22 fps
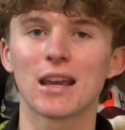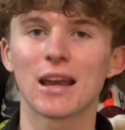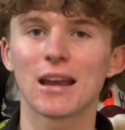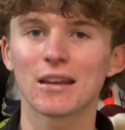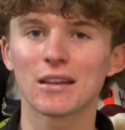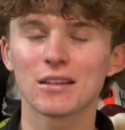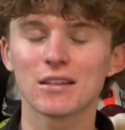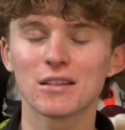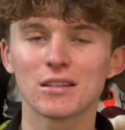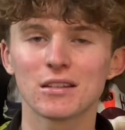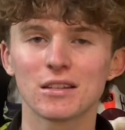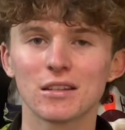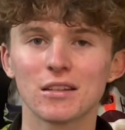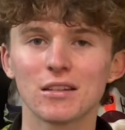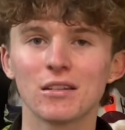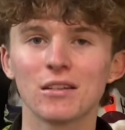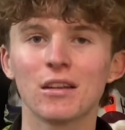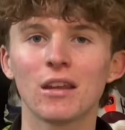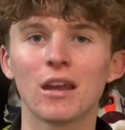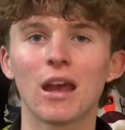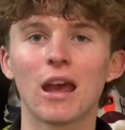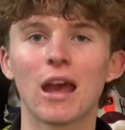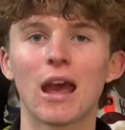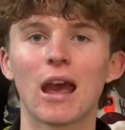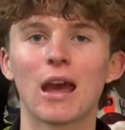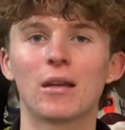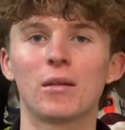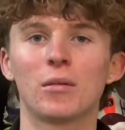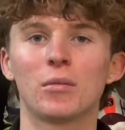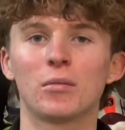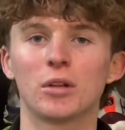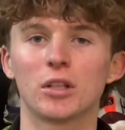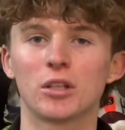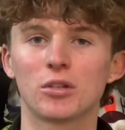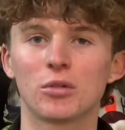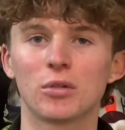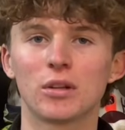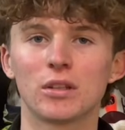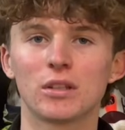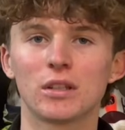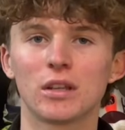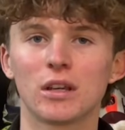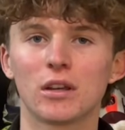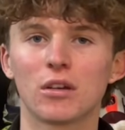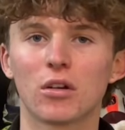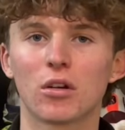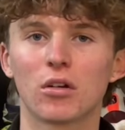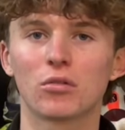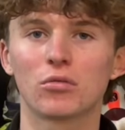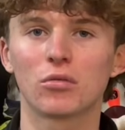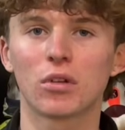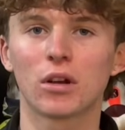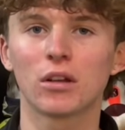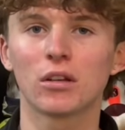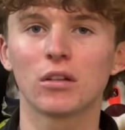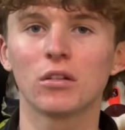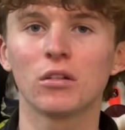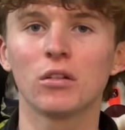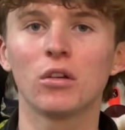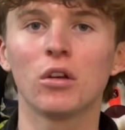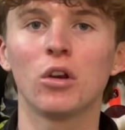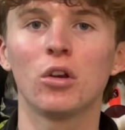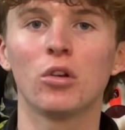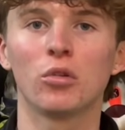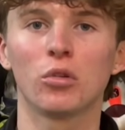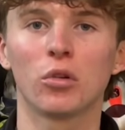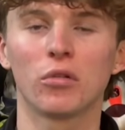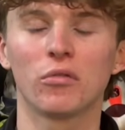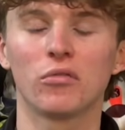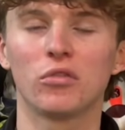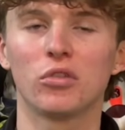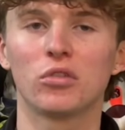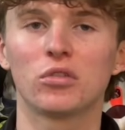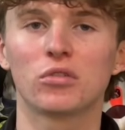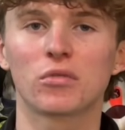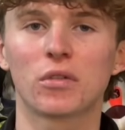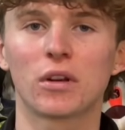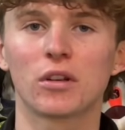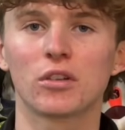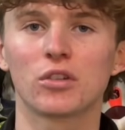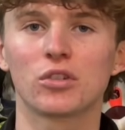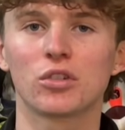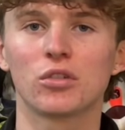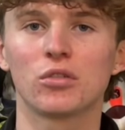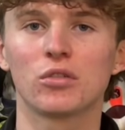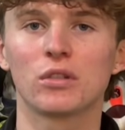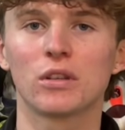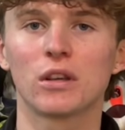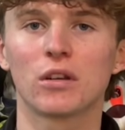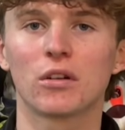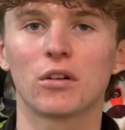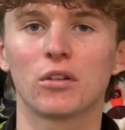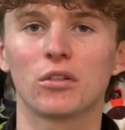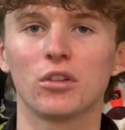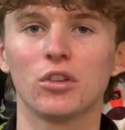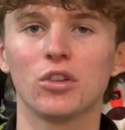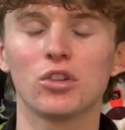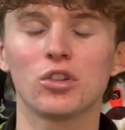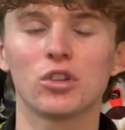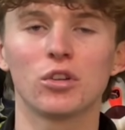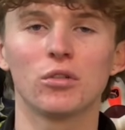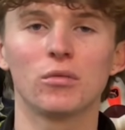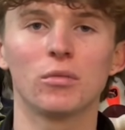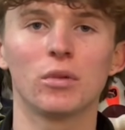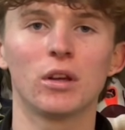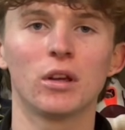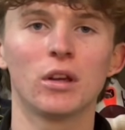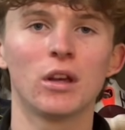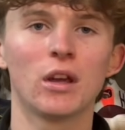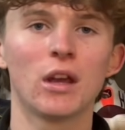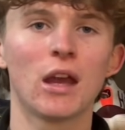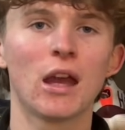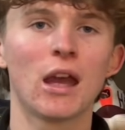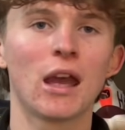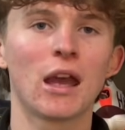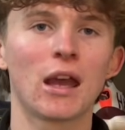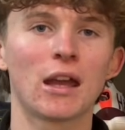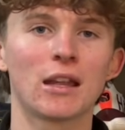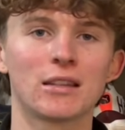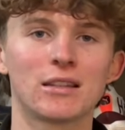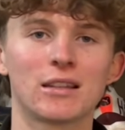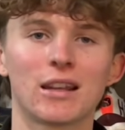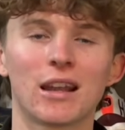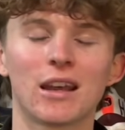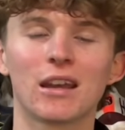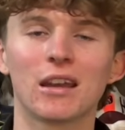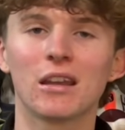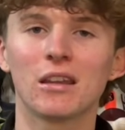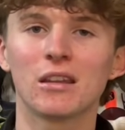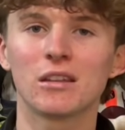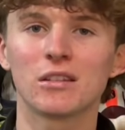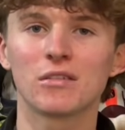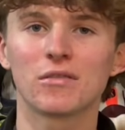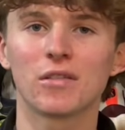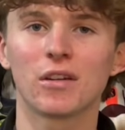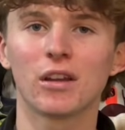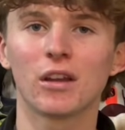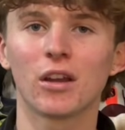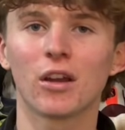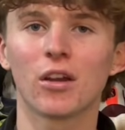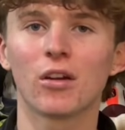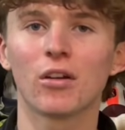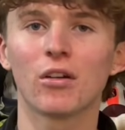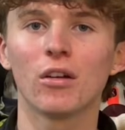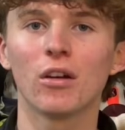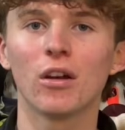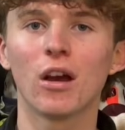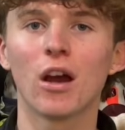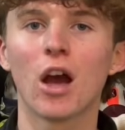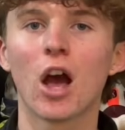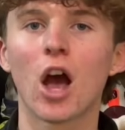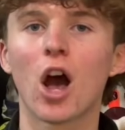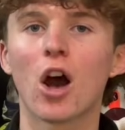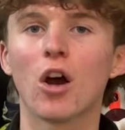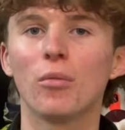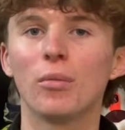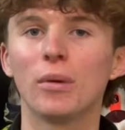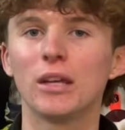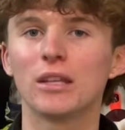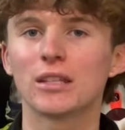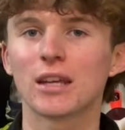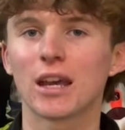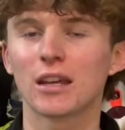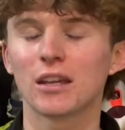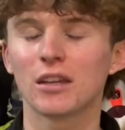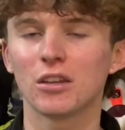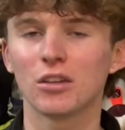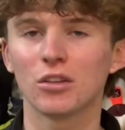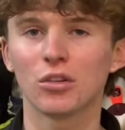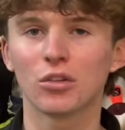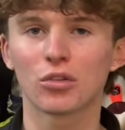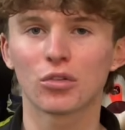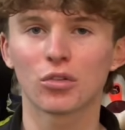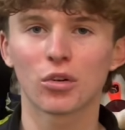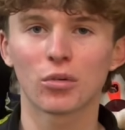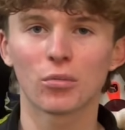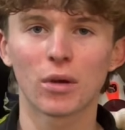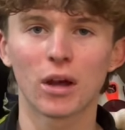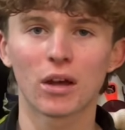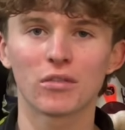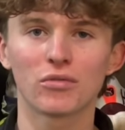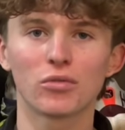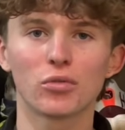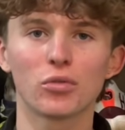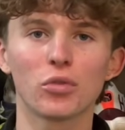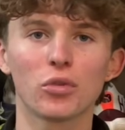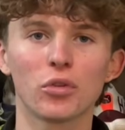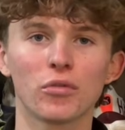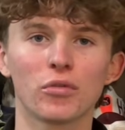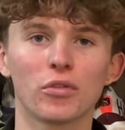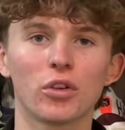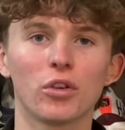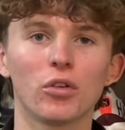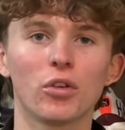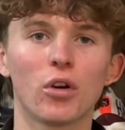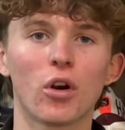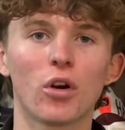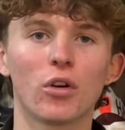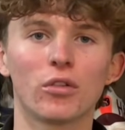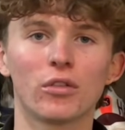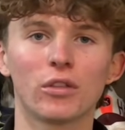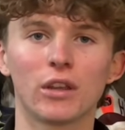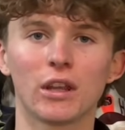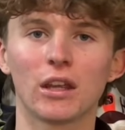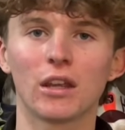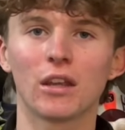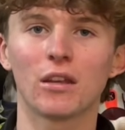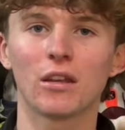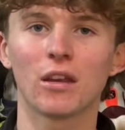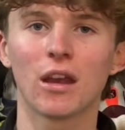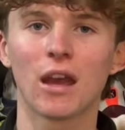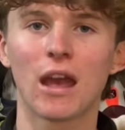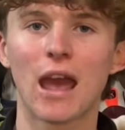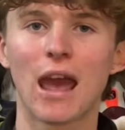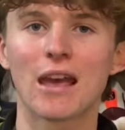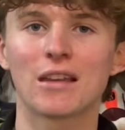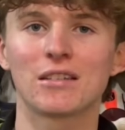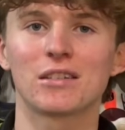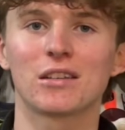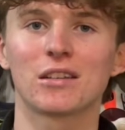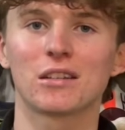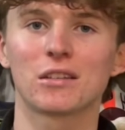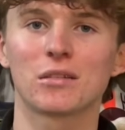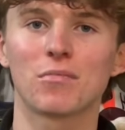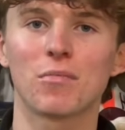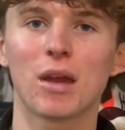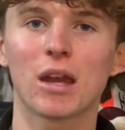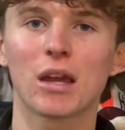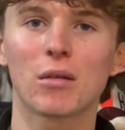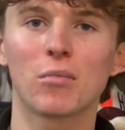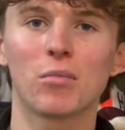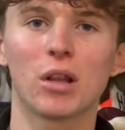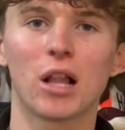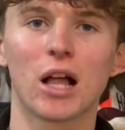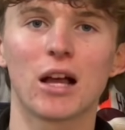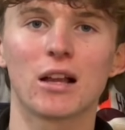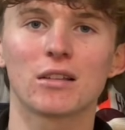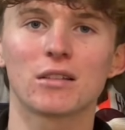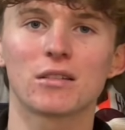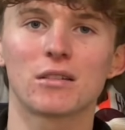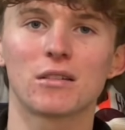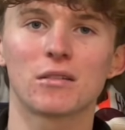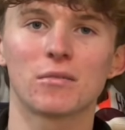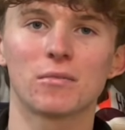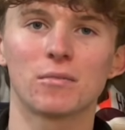Atkinson and I'm a 20-year-old runner who reviews running shoes here on YouTube. And today in this video, I'll be taking you through my full review on the ASICS MEGABLAST.